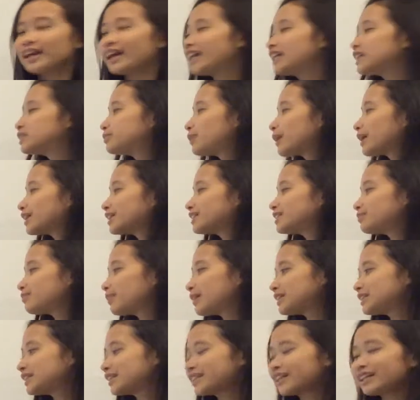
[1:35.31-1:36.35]
It is
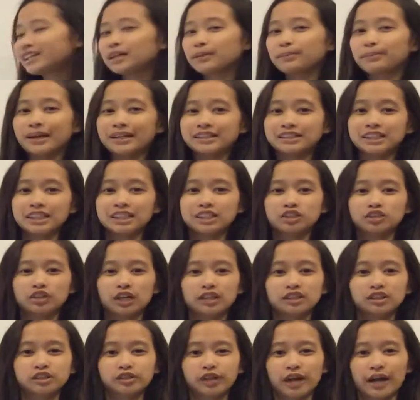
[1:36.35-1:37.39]
basically the message
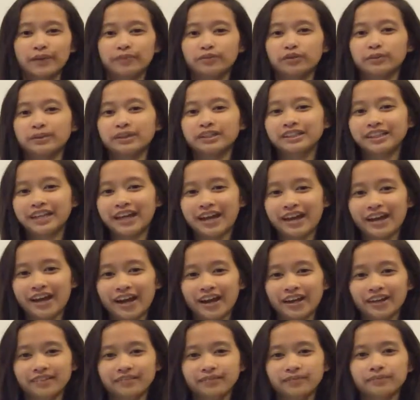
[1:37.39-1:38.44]
transcribed from the
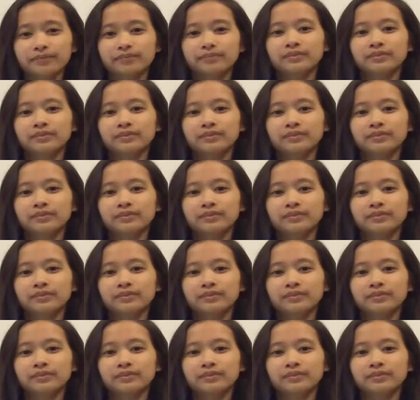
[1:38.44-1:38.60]
DNA.